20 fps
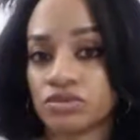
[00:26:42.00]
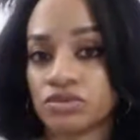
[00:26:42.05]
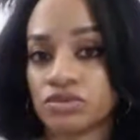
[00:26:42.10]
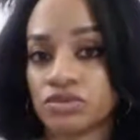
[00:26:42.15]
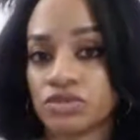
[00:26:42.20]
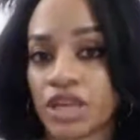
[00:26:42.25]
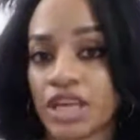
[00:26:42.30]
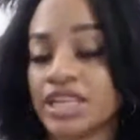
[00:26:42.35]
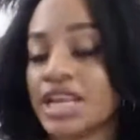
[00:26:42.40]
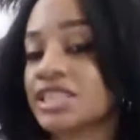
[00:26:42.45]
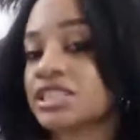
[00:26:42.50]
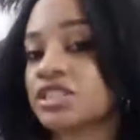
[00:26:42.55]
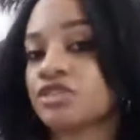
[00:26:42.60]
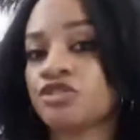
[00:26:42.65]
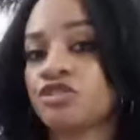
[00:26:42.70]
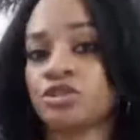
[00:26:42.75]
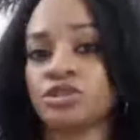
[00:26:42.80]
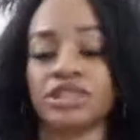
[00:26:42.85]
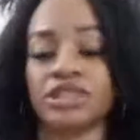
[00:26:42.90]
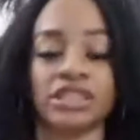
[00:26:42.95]
And that's if
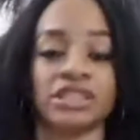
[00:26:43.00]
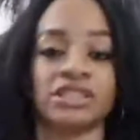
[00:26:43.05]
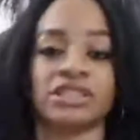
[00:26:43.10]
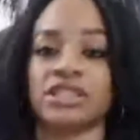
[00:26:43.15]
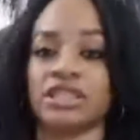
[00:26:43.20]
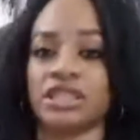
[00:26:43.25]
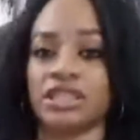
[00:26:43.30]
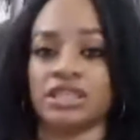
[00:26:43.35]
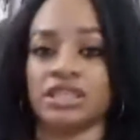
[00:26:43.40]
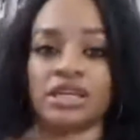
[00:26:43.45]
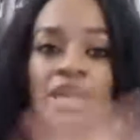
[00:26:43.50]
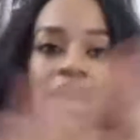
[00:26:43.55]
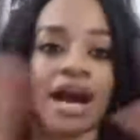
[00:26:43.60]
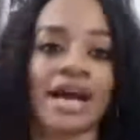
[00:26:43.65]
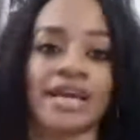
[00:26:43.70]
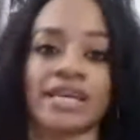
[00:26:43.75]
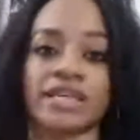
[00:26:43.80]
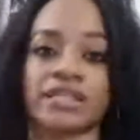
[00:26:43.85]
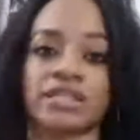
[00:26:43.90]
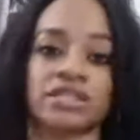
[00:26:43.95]
you did the
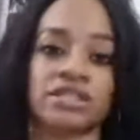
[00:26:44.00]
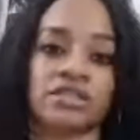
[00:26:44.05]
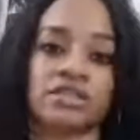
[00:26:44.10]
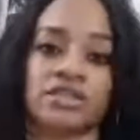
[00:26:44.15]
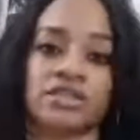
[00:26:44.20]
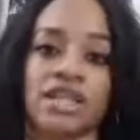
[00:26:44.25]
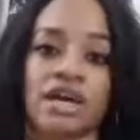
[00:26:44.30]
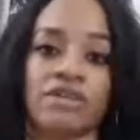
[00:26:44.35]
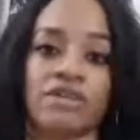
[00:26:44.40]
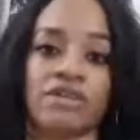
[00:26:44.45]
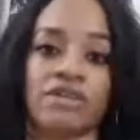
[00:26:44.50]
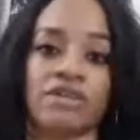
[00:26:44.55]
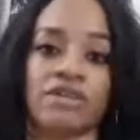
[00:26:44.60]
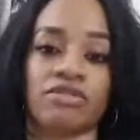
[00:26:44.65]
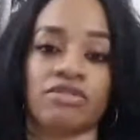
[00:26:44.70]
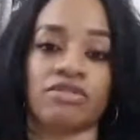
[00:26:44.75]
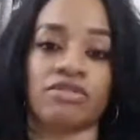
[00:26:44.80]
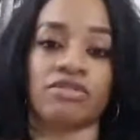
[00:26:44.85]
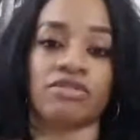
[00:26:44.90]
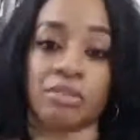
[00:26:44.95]
highest level of
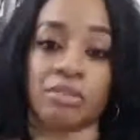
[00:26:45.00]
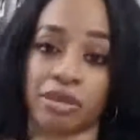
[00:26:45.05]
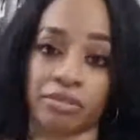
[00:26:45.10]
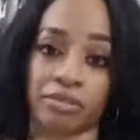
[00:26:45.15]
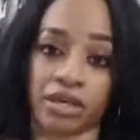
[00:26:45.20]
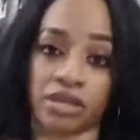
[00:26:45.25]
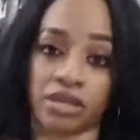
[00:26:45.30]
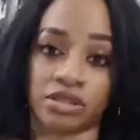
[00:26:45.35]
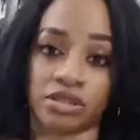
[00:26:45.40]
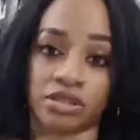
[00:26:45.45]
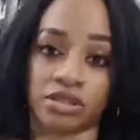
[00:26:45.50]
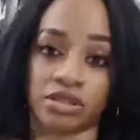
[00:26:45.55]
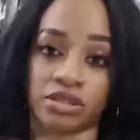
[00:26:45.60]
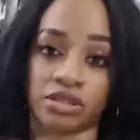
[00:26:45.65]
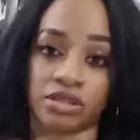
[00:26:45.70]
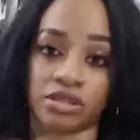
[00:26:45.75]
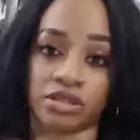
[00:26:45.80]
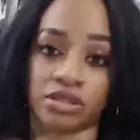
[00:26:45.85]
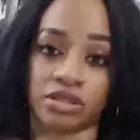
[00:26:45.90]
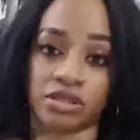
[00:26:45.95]
commitment.
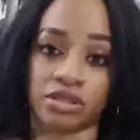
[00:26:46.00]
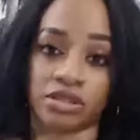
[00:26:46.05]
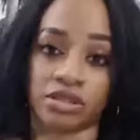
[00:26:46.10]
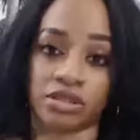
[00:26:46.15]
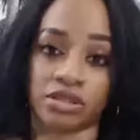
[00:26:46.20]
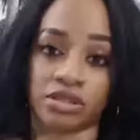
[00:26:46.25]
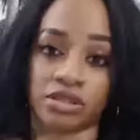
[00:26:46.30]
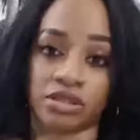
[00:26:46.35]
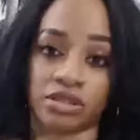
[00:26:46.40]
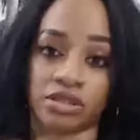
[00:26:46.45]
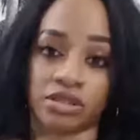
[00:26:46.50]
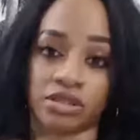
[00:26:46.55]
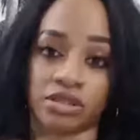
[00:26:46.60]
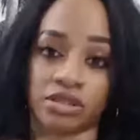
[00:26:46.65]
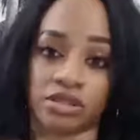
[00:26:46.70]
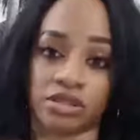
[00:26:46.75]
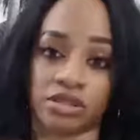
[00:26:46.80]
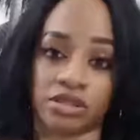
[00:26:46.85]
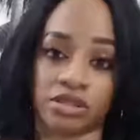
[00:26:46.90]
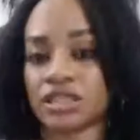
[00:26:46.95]
So it could be even
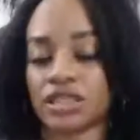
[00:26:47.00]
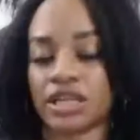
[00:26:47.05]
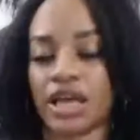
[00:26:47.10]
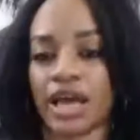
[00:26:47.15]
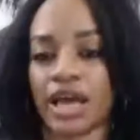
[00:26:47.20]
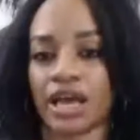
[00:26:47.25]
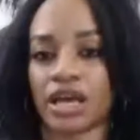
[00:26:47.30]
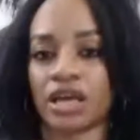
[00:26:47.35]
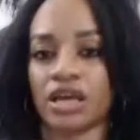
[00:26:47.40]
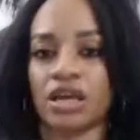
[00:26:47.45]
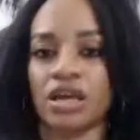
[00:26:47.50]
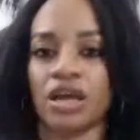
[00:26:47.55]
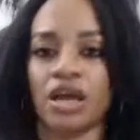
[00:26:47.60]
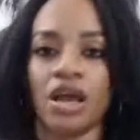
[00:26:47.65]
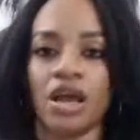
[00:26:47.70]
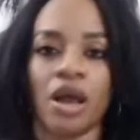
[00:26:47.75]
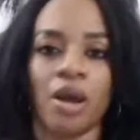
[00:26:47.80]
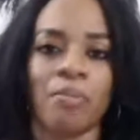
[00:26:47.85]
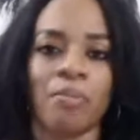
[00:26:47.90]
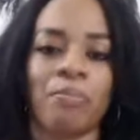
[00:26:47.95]
less than that.
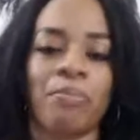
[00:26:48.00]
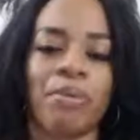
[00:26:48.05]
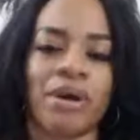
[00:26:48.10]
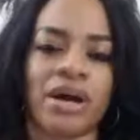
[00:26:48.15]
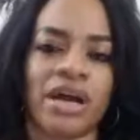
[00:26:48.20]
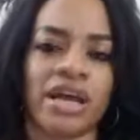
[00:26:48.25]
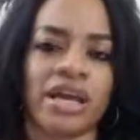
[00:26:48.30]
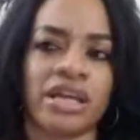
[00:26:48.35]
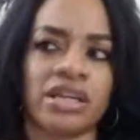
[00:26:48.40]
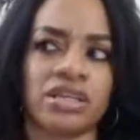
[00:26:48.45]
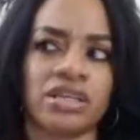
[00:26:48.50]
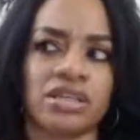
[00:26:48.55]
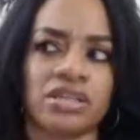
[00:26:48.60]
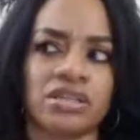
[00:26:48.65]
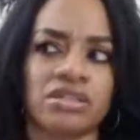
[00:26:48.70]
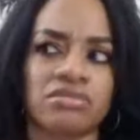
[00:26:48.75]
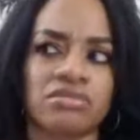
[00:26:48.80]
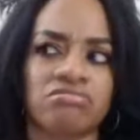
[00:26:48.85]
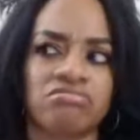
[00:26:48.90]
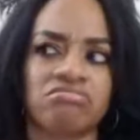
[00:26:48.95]
But
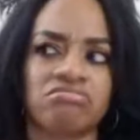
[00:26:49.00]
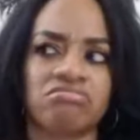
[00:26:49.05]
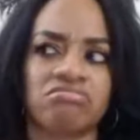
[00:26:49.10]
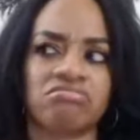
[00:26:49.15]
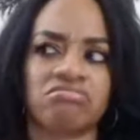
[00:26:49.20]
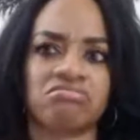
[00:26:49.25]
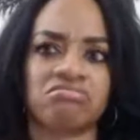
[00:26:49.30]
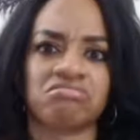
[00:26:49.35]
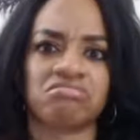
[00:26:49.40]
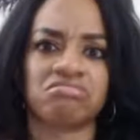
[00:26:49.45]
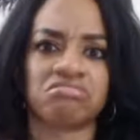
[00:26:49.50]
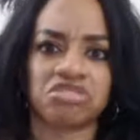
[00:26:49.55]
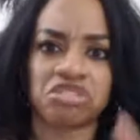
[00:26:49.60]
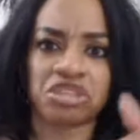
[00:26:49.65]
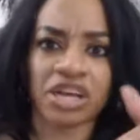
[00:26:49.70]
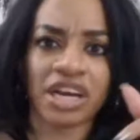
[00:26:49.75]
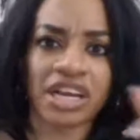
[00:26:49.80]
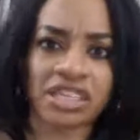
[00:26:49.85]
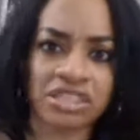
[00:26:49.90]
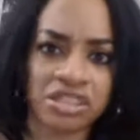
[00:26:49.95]

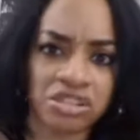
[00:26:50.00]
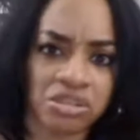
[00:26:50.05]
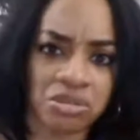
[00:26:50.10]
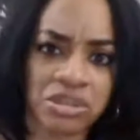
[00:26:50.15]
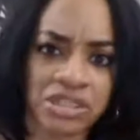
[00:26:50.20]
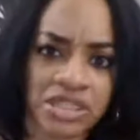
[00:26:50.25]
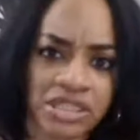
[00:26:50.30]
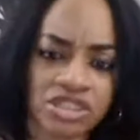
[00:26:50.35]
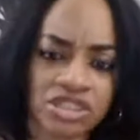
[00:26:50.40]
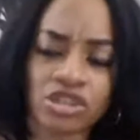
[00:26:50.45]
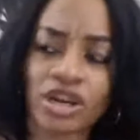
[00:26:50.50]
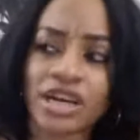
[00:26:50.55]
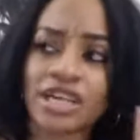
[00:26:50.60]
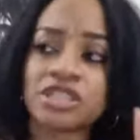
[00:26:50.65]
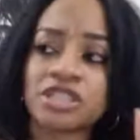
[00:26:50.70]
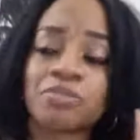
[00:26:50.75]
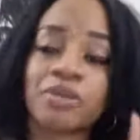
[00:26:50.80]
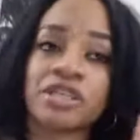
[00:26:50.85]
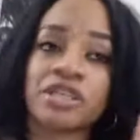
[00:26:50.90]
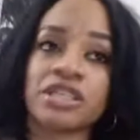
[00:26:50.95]
try
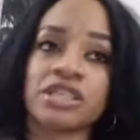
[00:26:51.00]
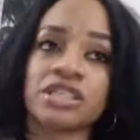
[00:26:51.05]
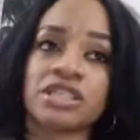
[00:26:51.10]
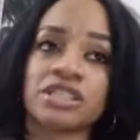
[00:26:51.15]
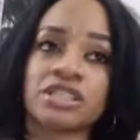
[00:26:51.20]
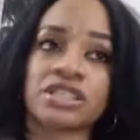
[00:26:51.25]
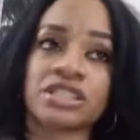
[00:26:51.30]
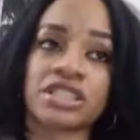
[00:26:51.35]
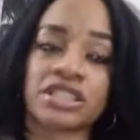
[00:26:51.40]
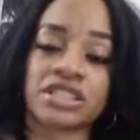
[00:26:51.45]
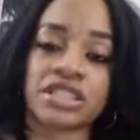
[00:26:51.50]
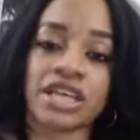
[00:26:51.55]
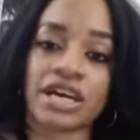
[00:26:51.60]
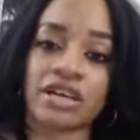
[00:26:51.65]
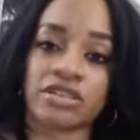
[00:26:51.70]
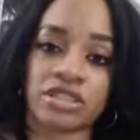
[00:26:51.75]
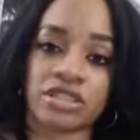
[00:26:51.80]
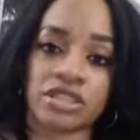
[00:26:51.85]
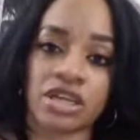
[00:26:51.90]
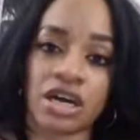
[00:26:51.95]
spending
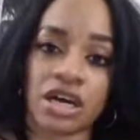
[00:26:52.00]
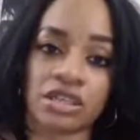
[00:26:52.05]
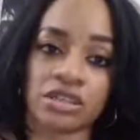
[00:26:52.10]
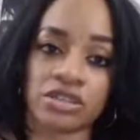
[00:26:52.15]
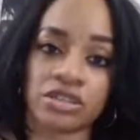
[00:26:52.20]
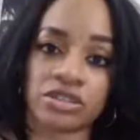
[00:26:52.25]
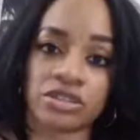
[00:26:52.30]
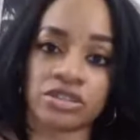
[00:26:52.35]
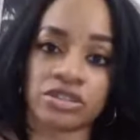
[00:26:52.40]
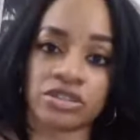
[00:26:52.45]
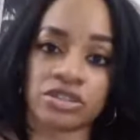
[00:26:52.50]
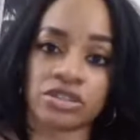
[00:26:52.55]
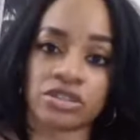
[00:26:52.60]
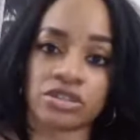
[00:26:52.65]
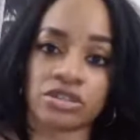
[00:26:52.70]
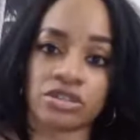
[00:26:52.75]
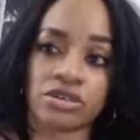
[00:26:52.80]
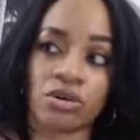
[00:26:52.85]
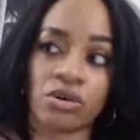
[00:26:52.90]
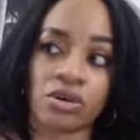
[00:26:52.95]
$6,000
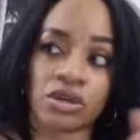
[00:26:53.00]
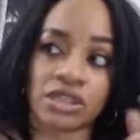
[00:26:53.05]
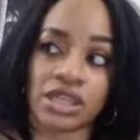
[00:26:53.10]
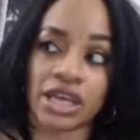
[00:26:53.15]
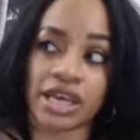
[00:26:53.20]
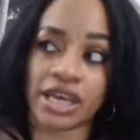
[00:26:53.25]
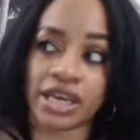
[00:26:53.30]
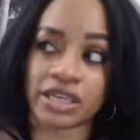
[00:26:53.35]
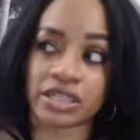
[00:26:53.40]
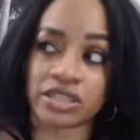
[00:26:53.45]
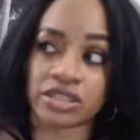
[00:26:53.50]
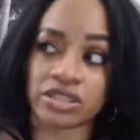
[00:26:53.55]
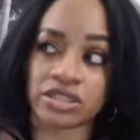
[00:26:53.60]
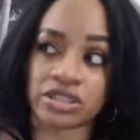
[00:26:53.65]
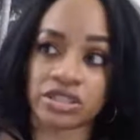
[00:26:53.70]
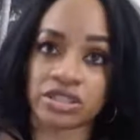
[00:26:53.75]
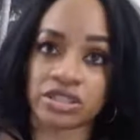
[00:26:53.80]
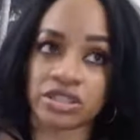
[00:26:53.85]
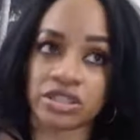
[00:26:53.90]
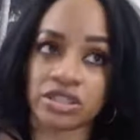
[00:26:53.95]
or less
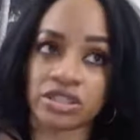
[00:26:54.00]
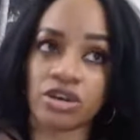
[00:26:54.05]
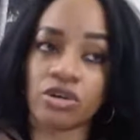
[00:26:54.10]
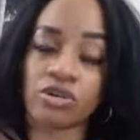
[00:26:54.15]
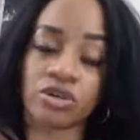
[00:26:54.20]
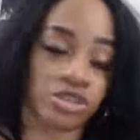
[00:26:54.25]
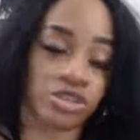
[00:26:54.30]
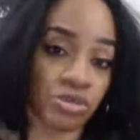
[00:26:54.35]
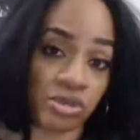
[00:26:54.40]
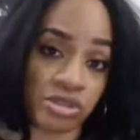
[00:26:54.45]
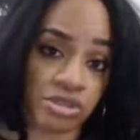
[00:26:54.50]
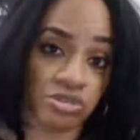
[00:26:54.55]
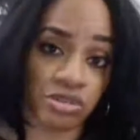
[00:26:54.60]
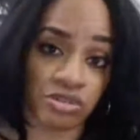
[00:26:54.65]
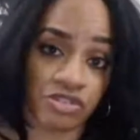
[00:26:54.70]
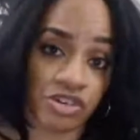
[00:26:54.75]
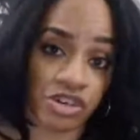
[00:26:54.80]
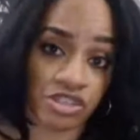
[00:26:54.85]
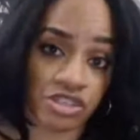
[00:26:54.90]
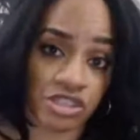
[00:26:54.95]
going to a
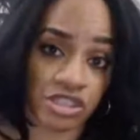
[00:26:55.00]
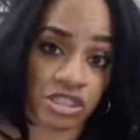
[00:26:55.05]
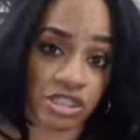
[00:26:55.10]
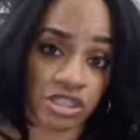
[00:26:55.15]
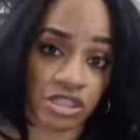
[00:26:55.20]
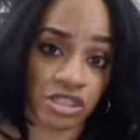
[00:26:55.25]
university